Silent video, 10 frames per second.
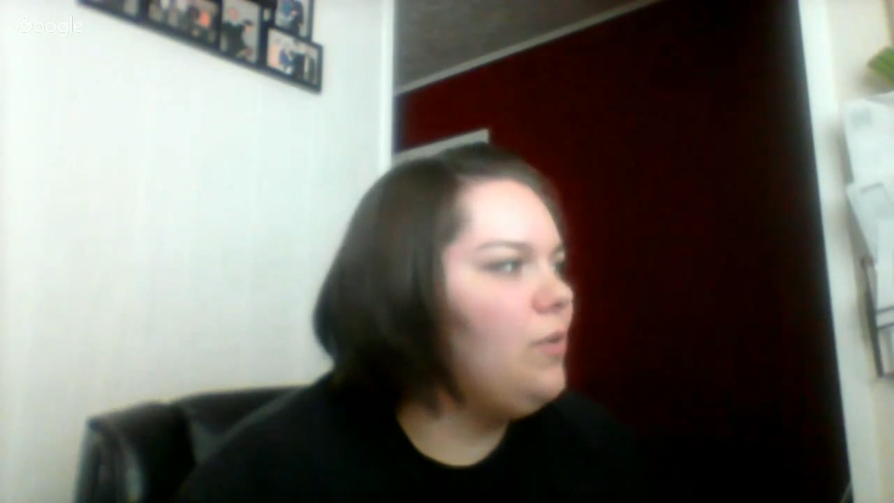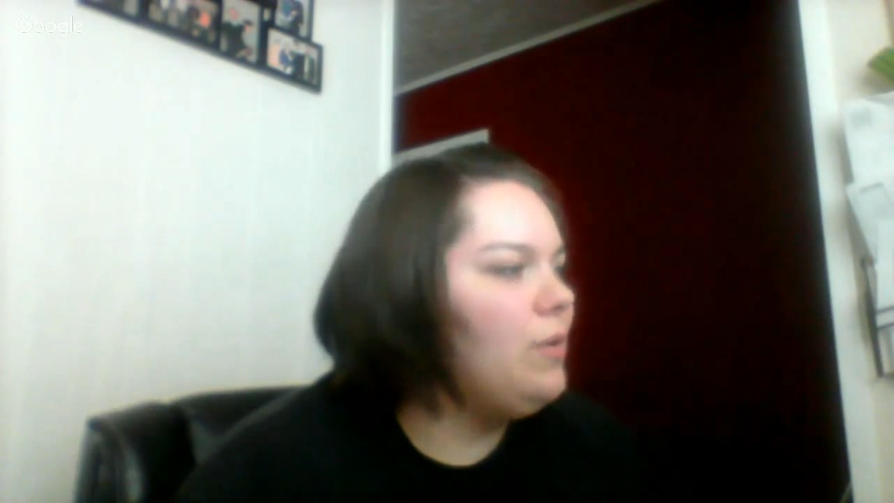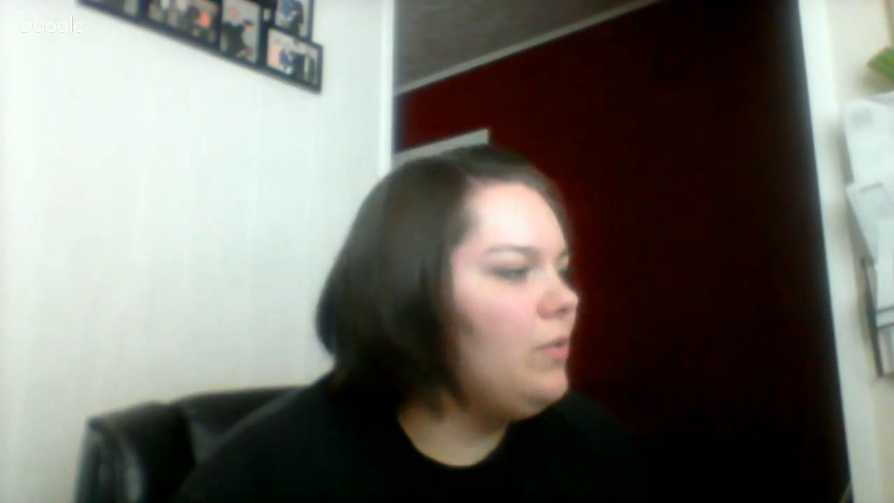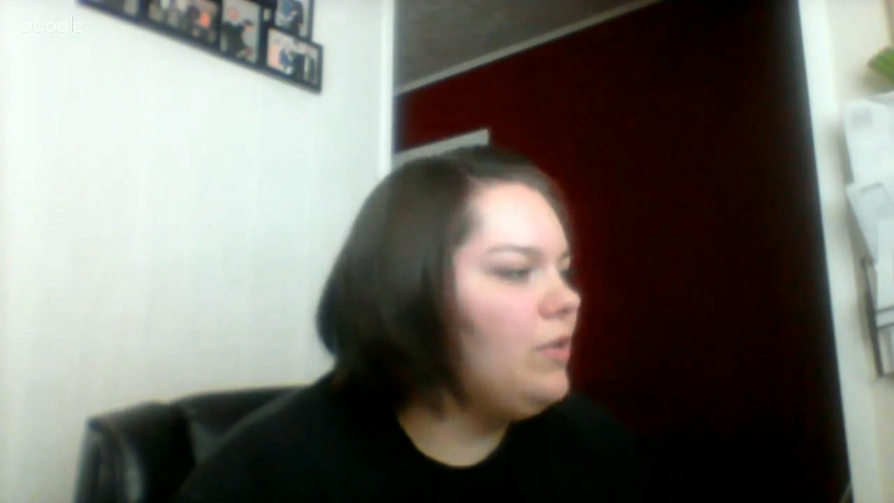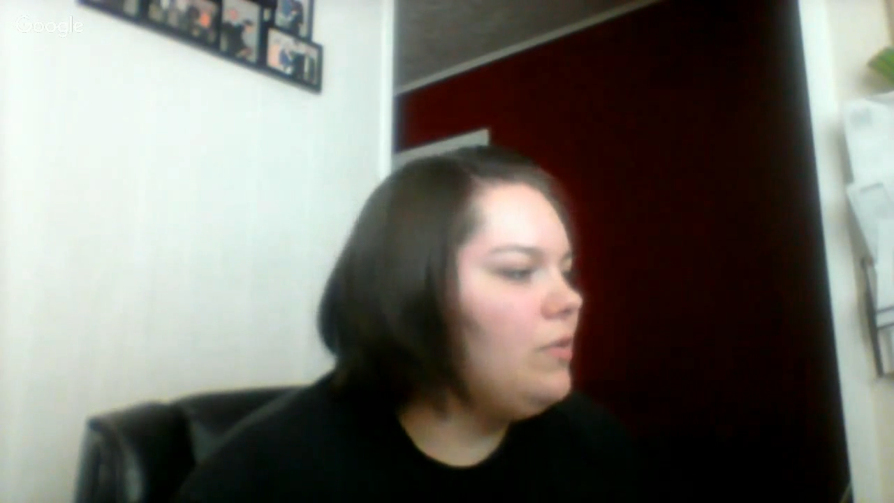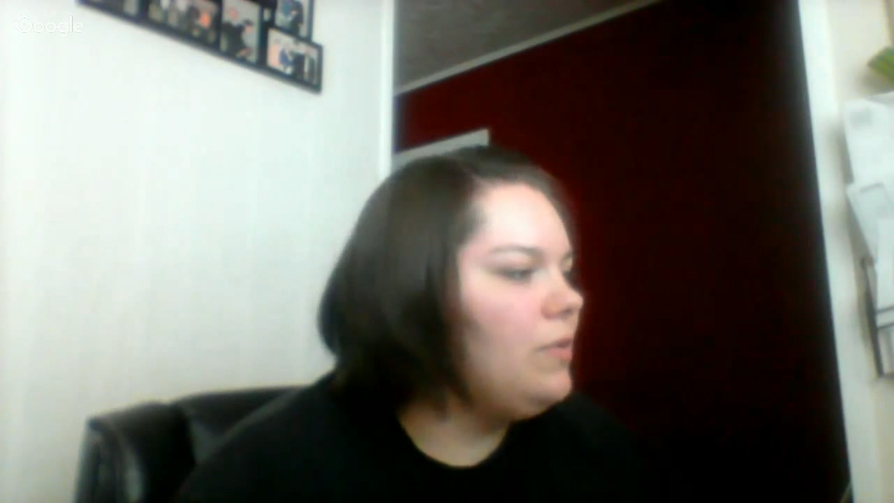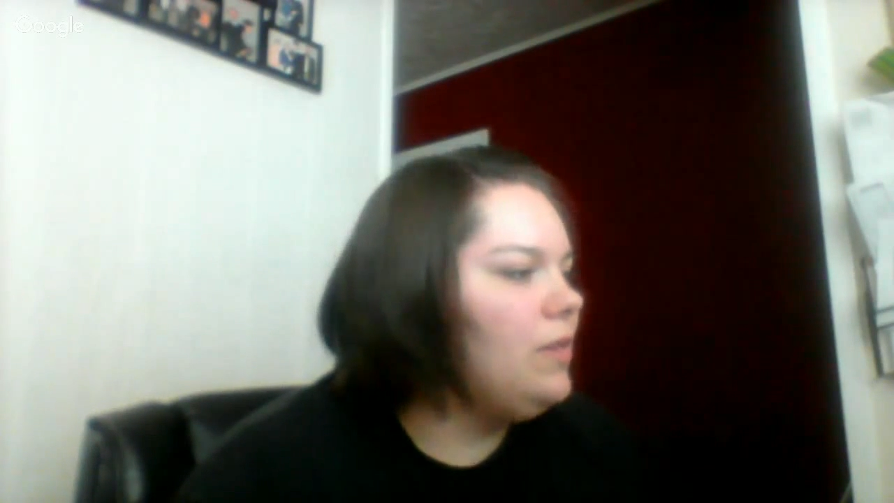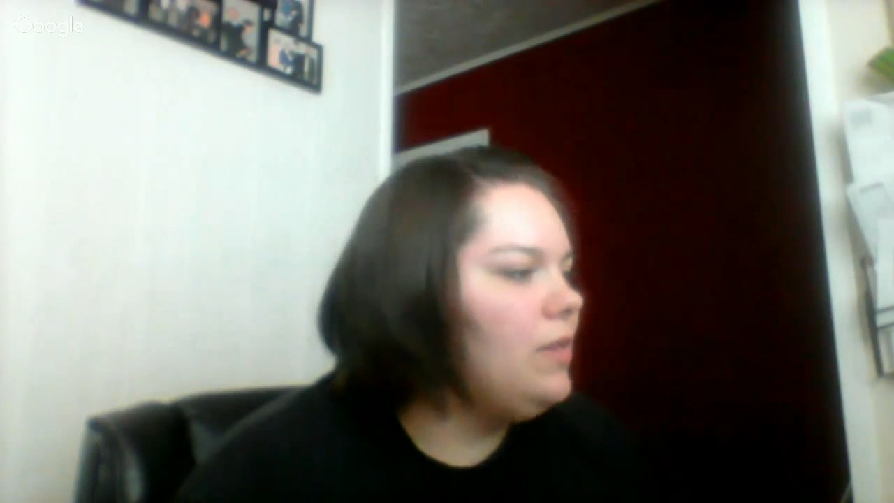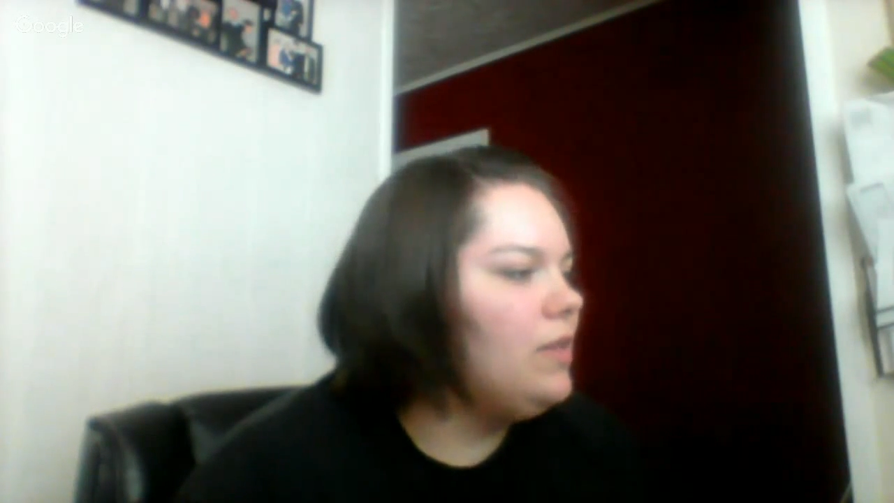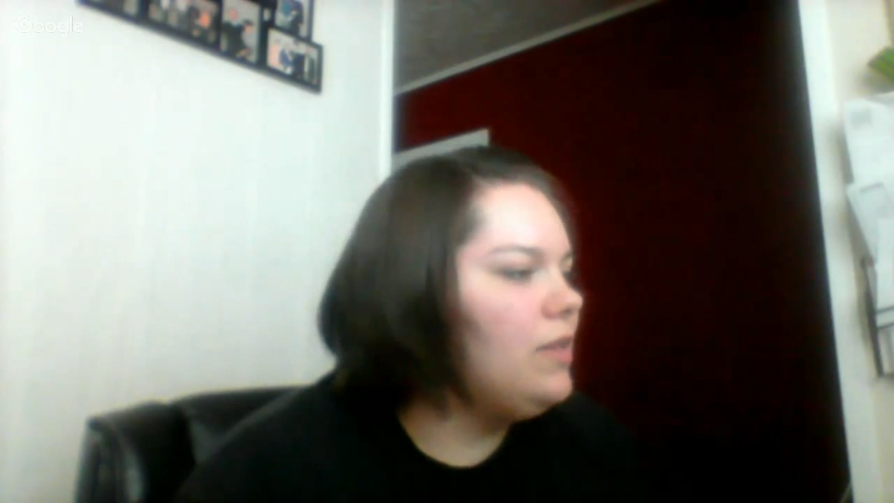when we're
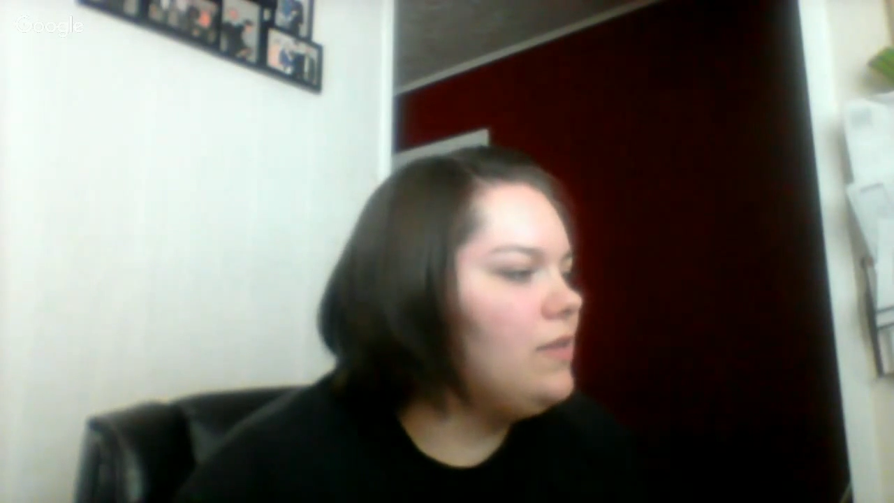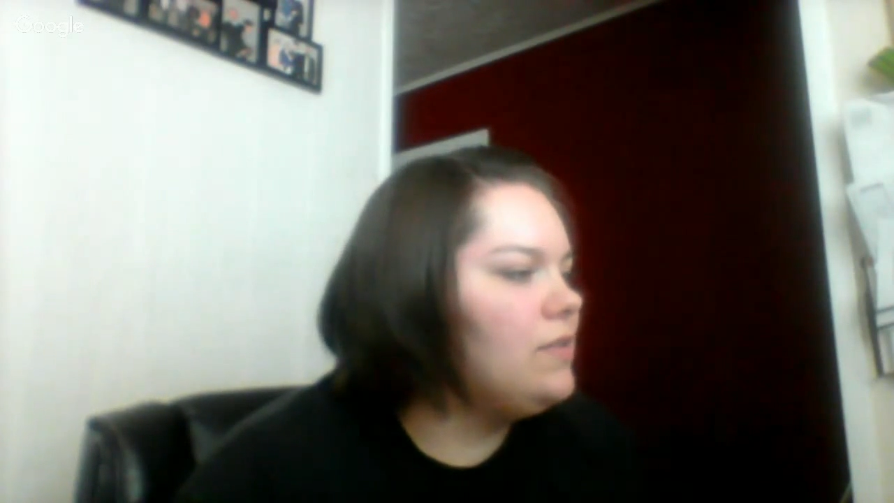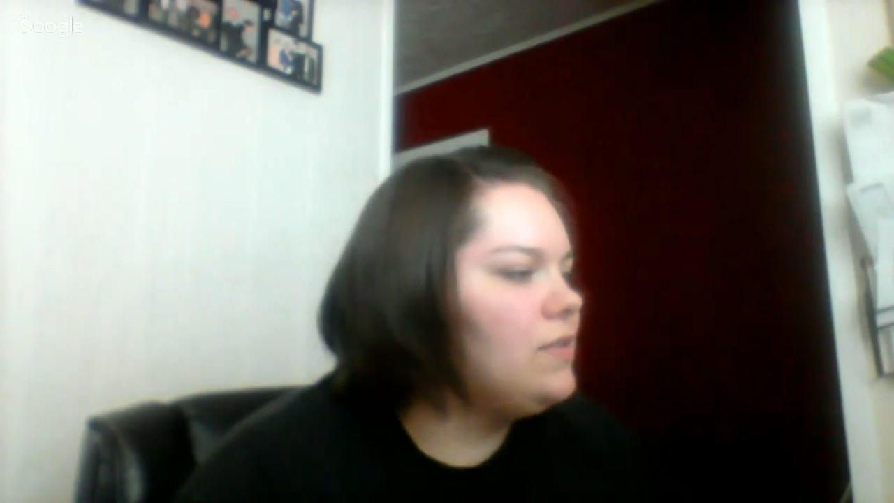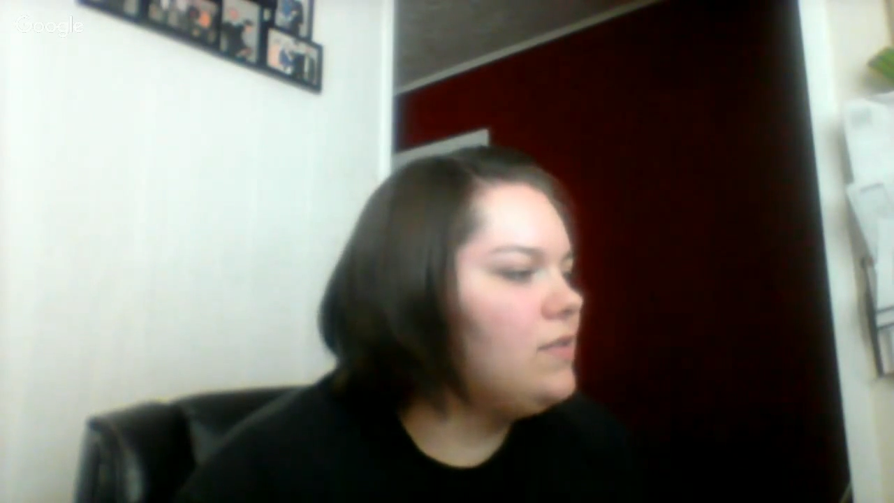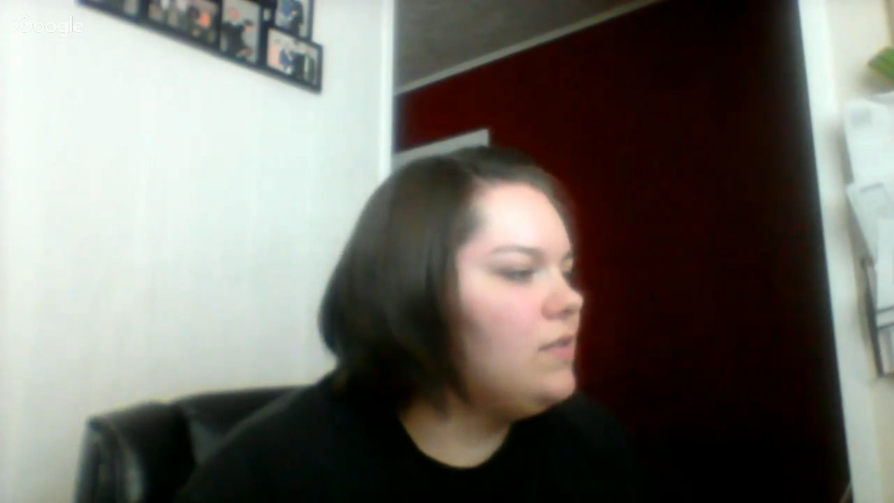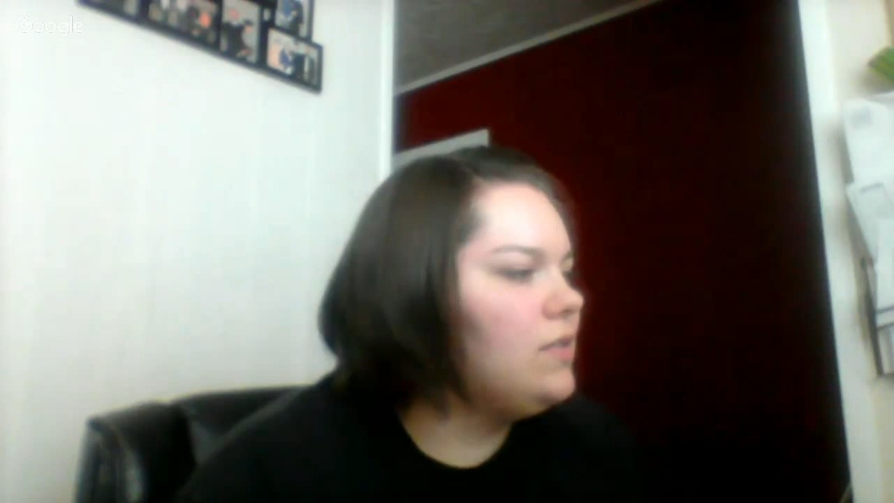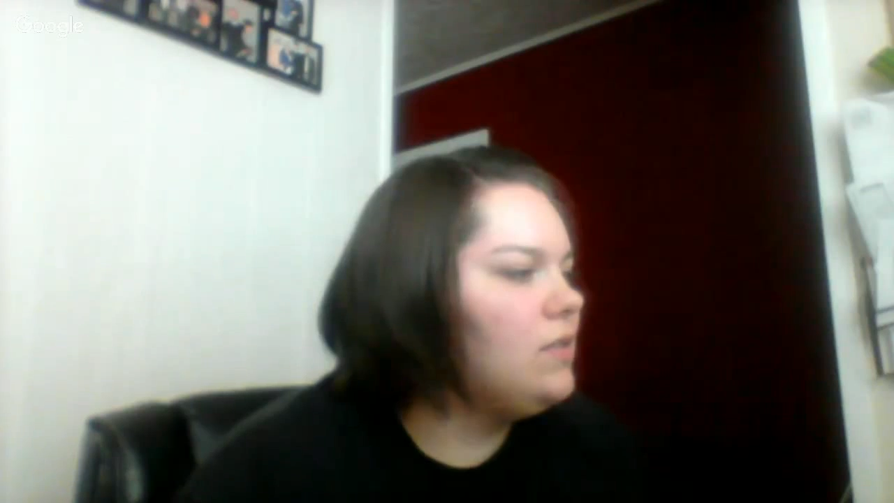doing this.